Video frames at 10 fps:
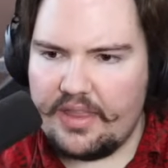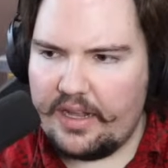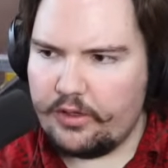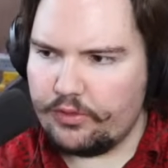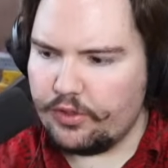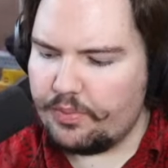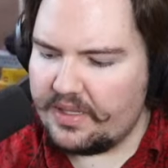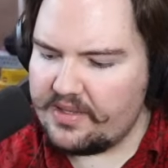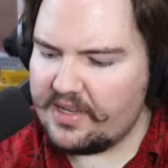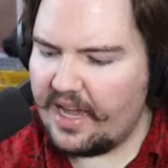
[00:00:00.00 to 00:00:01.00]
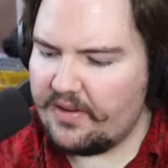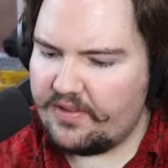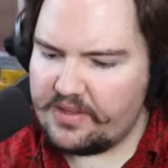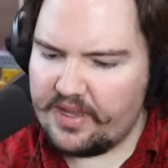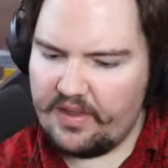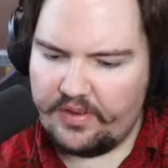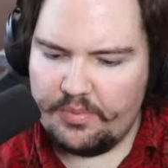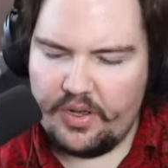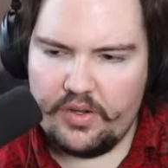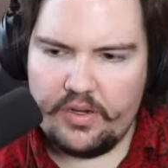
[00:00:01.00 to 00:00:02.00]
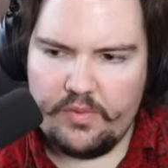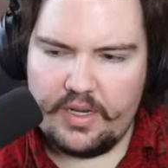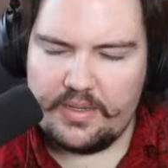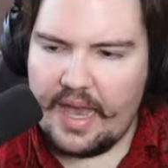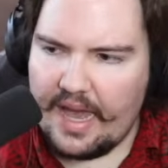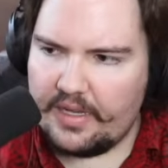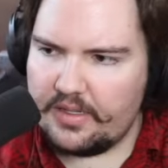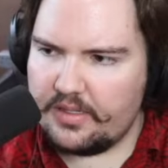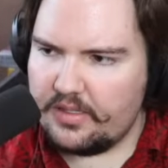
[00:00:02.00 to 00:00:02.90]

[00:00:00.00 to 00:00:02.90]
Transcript: that group inside of the save component when it's added